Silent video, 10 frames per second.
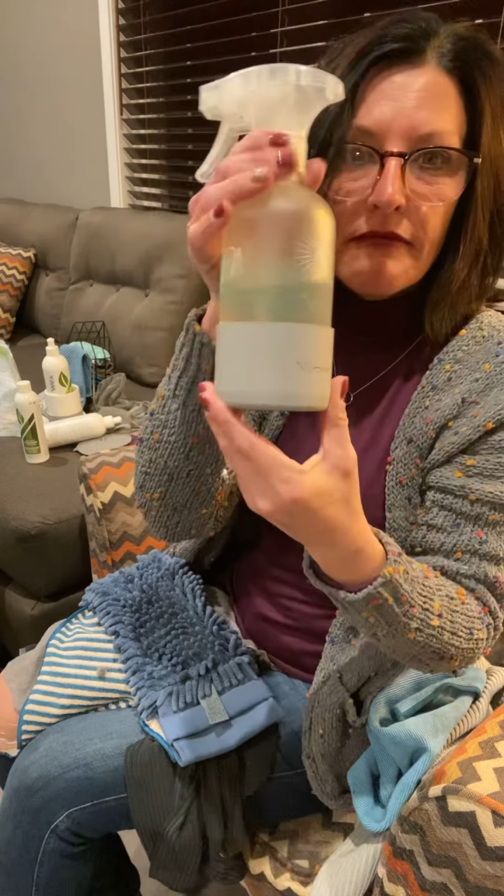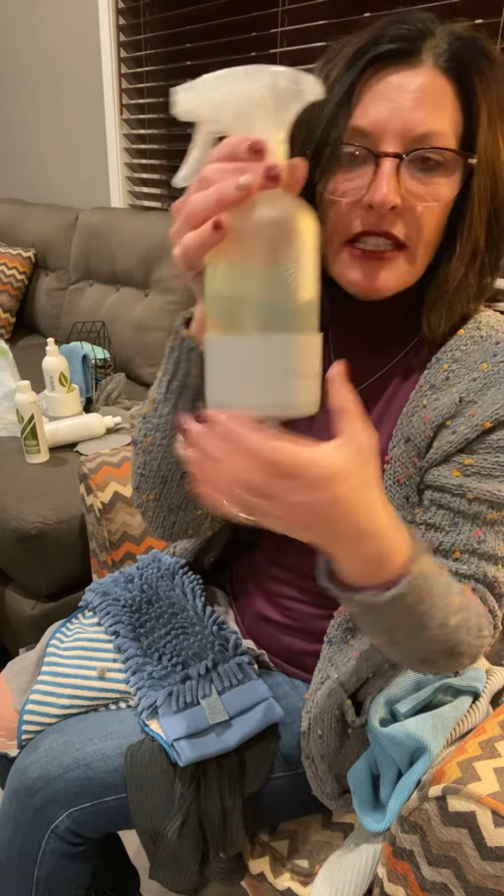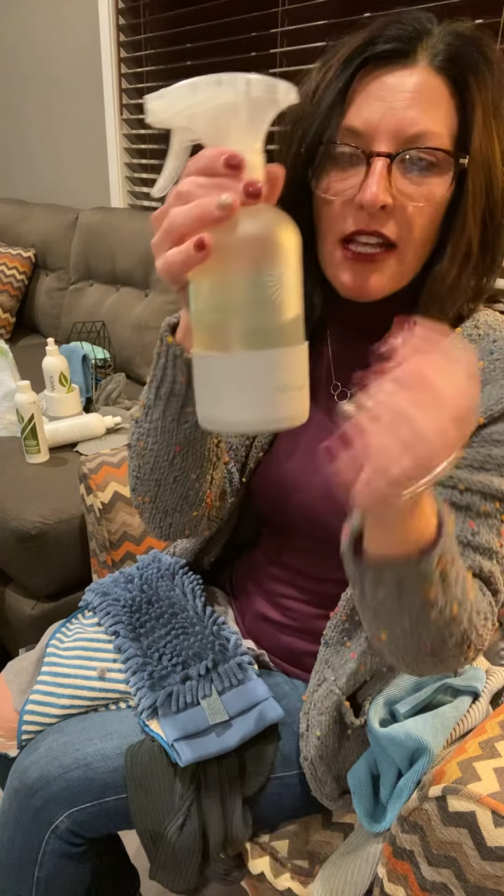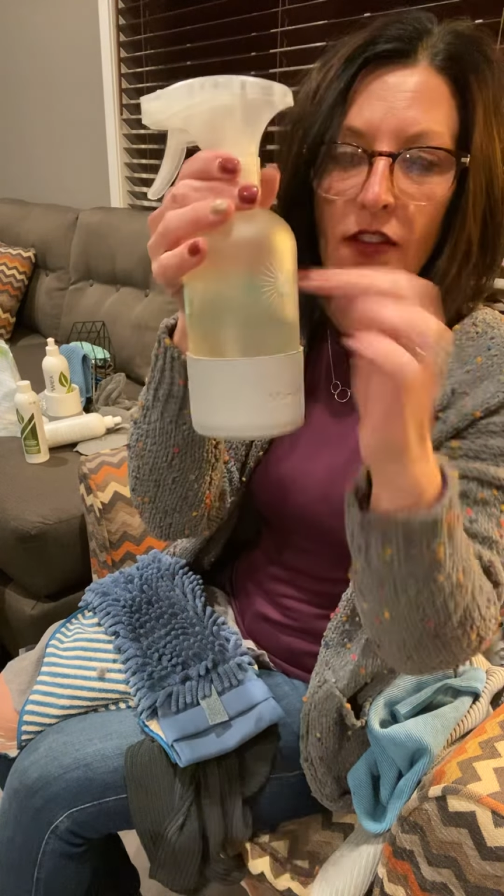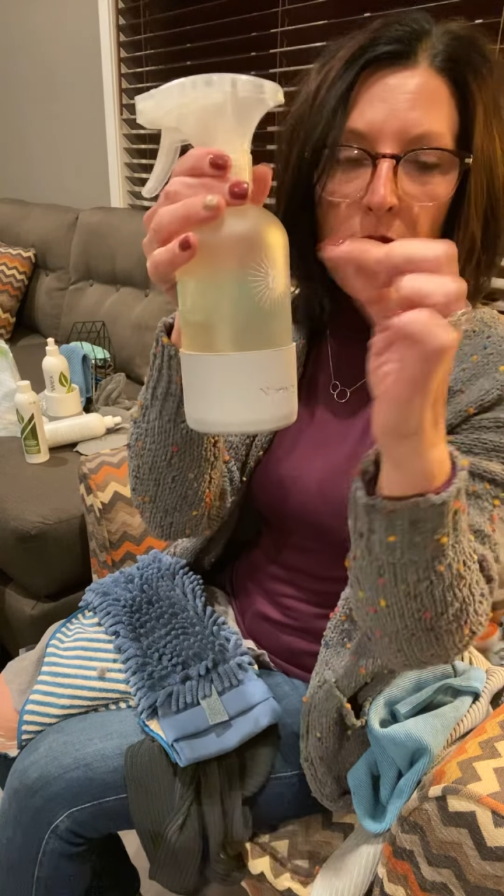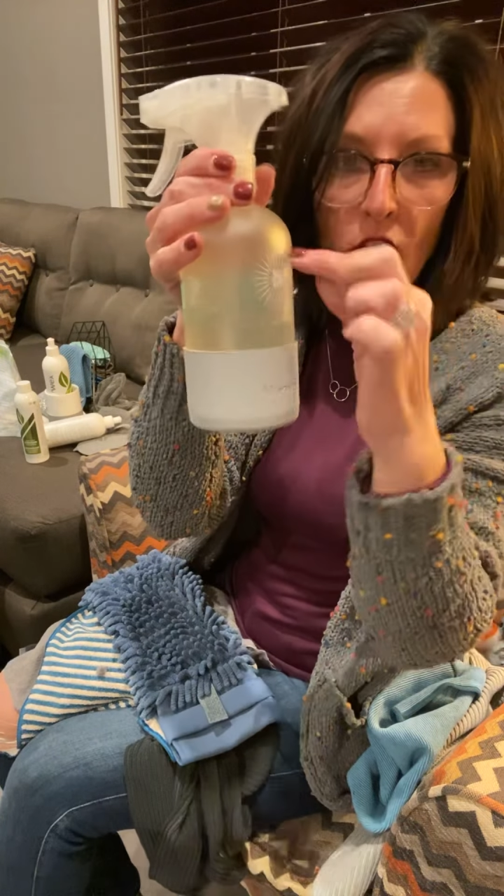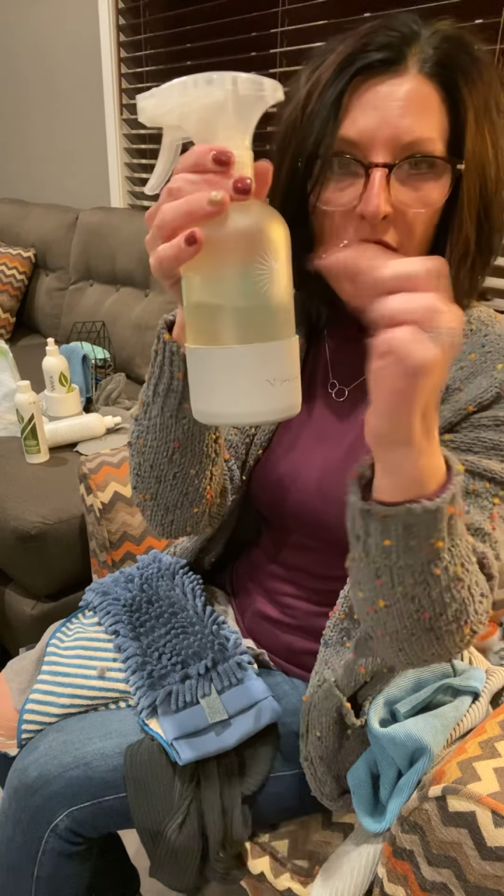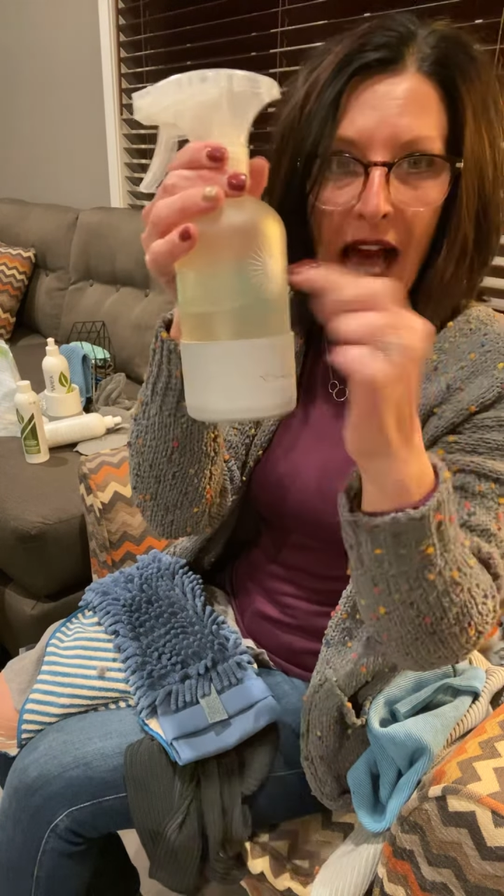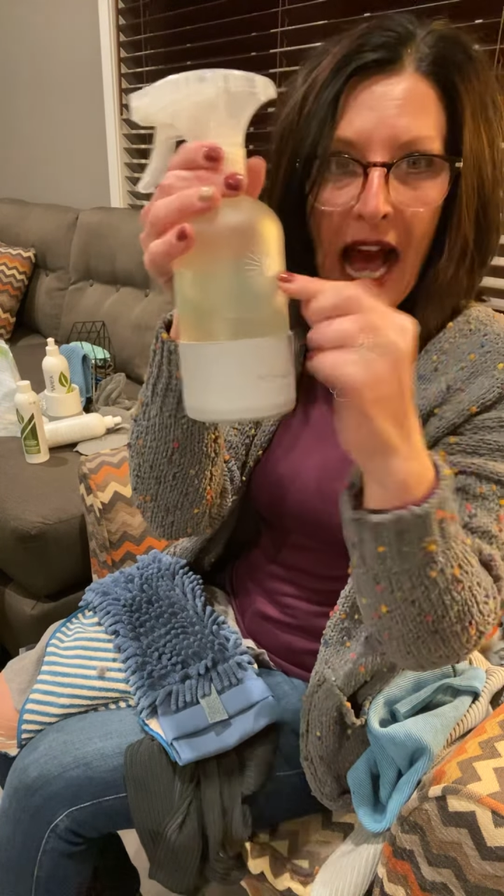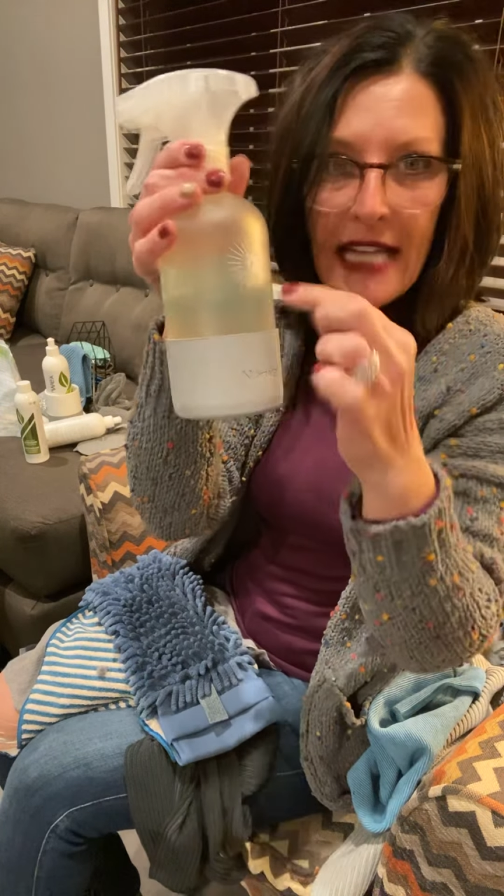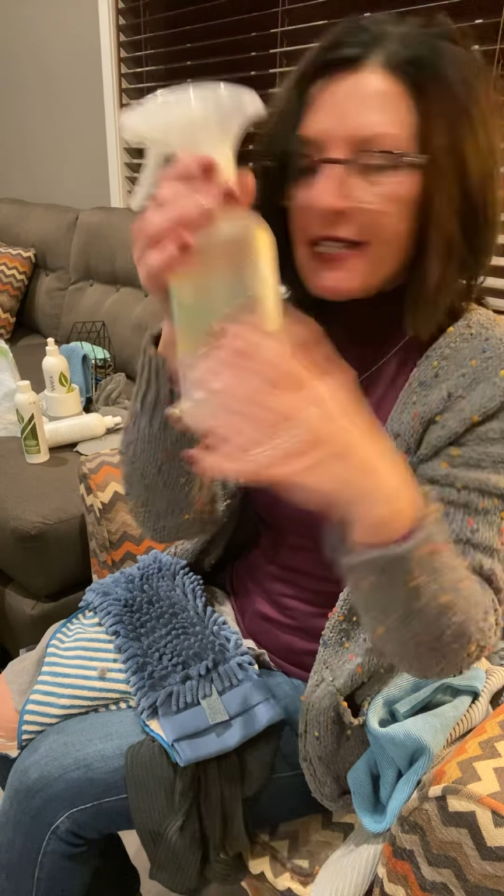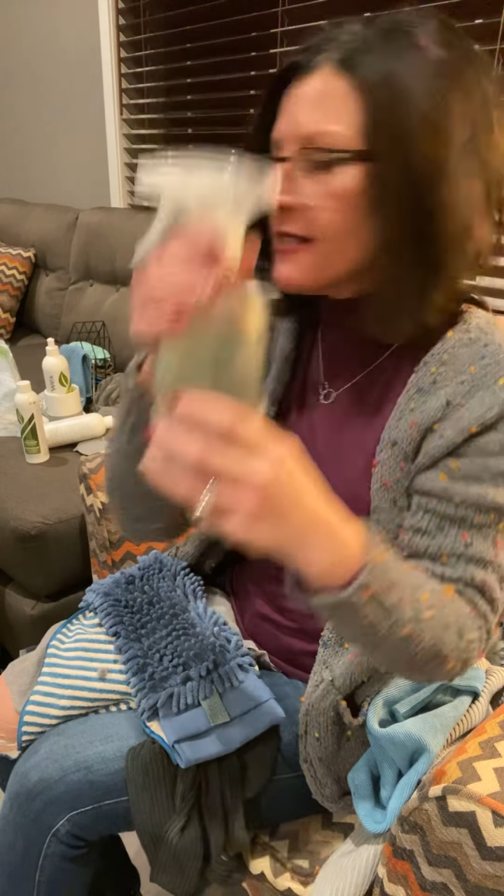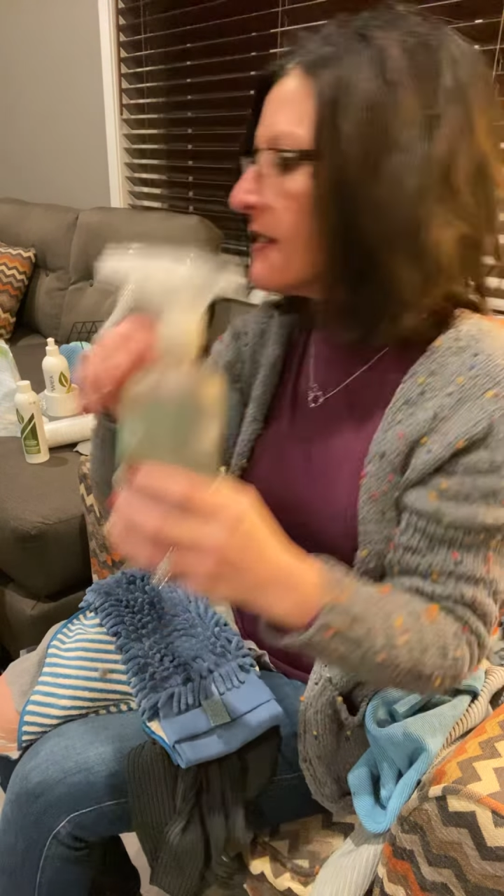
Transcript: Love them. They're glass.